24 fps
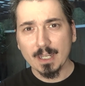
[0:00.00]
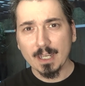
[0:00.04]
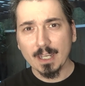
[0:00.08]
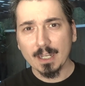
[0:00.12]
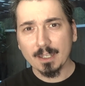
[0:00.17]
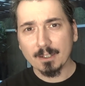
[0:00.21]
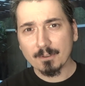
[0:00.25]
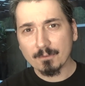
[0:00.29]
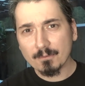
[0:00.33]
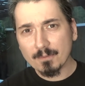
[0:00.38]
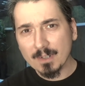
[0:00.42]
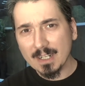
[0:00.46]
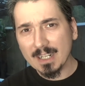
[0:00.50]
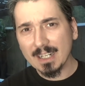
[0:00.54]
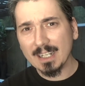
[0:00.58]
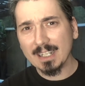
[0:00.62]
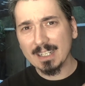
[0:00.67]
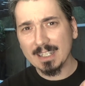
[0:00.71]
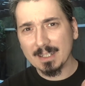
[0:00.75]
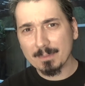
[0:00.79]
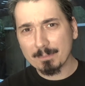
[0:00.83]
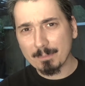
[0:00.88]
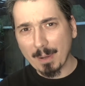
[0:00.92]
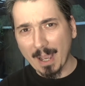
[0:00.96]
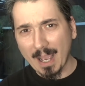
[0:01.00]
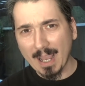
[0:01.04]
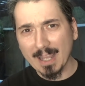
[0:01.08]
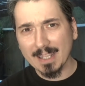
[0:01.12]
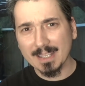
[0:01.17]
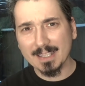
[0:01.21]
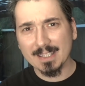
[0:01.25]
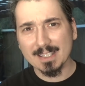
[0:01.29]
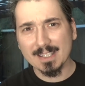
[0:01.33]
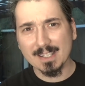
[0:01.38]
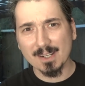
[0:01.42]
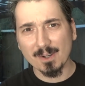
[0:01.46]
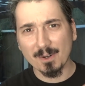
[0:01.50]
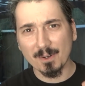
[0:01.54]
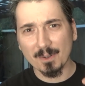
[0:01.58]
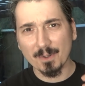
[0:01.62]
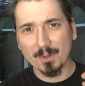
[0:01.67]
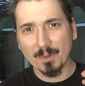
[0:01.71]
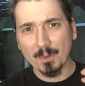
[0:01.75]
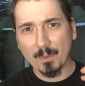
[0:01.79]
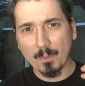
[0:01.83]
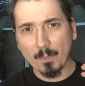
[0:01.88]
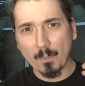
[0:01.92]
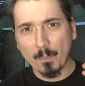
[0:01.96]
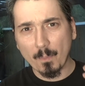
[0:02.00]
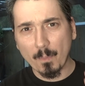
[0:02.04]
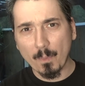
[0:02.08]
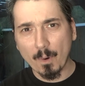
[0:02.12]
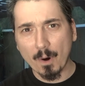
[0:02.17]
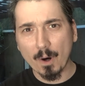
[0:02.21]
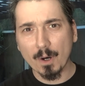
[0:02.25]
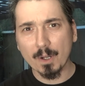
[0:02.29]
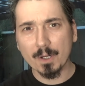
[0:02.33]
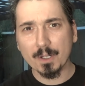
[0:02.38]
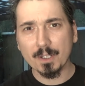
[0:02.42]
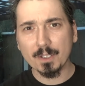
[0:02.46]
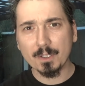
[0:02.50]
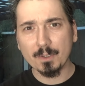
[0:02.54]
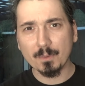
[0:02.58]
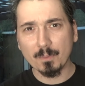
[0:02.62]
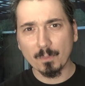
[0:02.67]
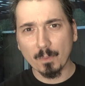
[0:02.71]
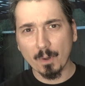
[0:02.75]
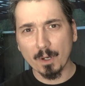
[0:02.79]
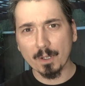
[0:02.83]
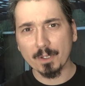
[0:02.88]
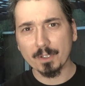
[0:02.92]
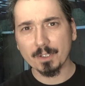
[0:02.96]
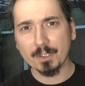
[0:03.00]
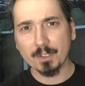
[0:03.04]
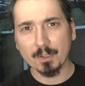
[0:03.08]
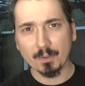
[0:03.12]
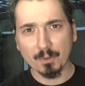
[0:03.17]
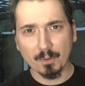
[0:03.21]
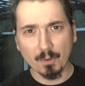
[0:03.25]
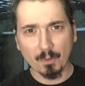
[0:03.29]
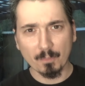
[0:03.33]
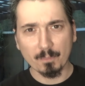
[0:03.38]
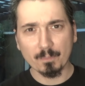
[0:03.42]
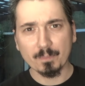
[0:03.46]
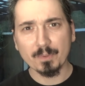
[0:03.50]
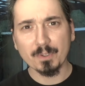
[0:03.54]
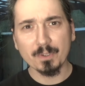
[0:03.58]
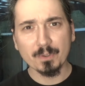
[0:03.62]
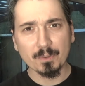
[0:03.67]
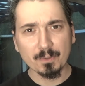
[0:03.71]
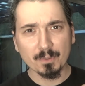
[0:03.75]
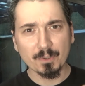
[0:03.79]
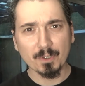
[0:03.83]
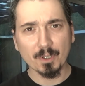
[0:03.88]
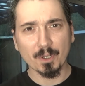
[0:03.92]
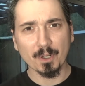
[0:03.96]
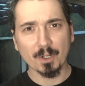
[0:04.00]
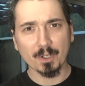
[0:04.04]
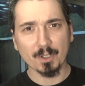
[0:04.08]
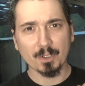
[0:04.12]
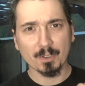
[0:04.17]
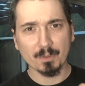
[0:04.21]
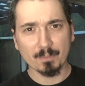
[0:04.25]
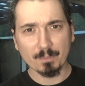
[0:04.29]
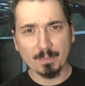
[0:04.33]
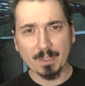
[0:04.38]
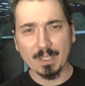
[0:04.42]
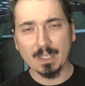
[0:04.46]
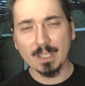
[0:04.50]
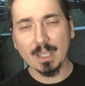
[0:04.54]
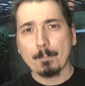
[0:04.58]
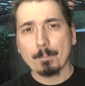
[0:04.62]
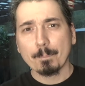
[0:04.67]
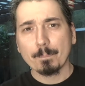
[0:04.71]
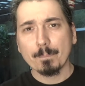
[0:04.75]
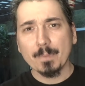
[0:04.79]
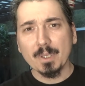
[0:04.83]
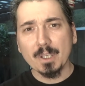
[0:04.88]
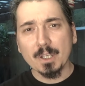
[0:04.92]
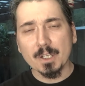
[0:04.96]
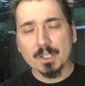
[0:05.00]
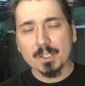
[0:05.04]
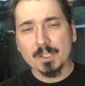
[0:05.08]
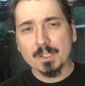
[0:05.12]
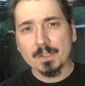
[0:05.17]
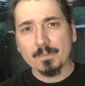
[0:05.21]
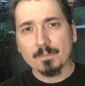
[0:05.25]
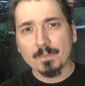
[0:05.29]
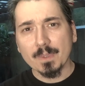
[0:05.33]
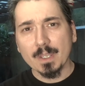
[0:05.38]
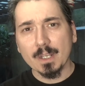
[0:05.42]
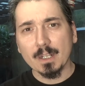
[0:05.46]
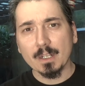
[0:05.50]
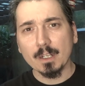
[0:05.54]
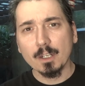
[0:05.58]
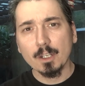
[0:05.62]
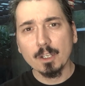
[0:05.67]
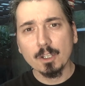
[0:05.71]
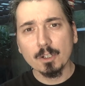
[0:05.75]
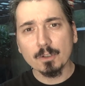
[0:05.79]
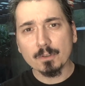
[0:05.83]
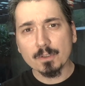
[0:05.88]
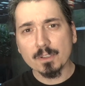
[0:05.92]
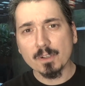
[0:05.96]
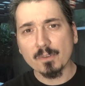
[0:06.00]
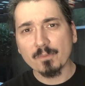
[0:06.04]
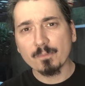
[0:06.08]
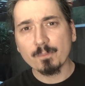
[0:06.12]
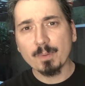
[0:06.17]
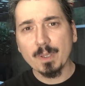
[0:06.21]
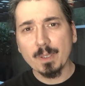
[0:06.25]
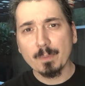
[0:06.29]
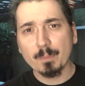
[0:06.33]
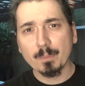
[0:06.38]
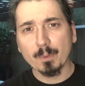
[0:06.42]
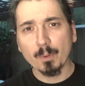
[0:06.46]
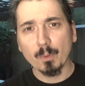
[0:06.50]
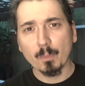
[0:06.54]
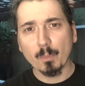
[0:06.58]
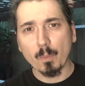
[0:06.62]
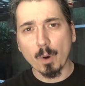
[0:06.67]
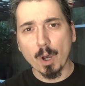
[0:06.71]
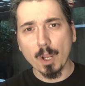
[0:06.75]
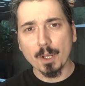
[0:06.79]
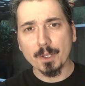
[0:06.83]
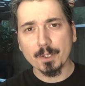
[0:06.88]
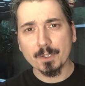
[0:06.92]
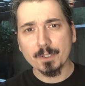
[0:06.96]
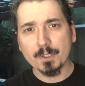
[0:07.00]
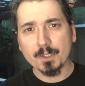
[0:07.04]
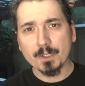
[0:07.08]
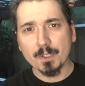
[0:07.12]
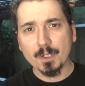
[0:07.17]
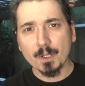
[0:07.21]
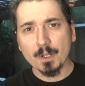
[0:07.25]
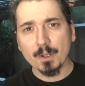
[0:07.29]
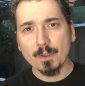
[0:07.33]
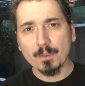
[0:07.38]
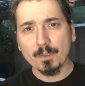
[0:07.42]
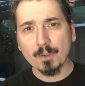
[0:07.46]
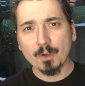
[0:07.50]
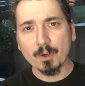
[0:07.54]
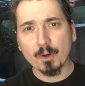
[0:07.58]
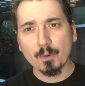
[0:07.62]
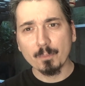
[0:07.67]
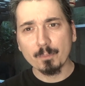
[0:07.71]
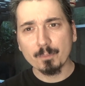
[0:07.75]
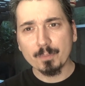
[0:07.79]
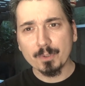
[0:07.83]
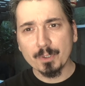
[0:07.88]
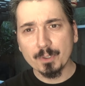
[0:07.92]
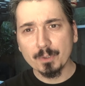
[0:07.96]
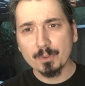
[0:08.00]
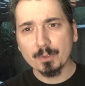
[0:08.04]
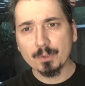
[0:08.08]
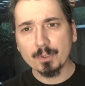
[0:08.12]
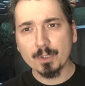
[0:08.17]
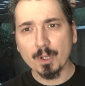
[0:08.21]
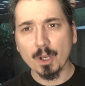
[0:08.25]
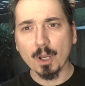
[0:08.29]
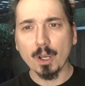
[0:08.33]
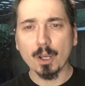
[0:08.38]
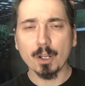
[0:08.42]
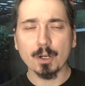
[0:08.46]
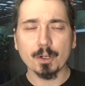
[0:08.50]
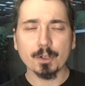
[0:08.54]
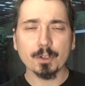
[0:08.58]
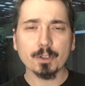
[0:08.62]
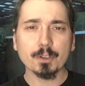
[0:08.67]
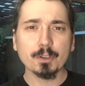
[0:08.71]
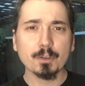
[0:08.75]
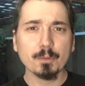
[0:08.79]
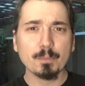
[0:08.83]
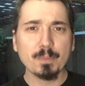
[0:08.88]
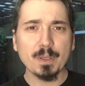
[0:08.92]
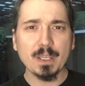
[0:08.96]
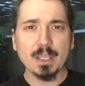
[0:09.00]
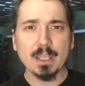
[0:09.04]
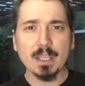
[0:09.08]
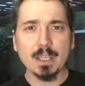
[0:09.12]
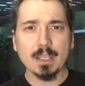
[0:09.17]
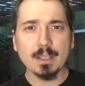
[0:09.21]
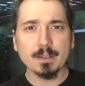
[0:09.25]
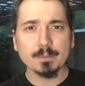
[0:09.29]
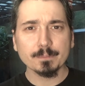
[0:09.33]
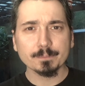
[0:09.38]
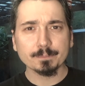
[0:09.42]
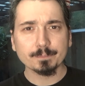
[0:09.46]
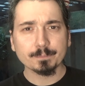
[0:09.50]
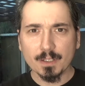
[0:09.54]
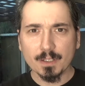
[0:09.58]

It really depends on what you want your computer to be, because loads of people want the computer to be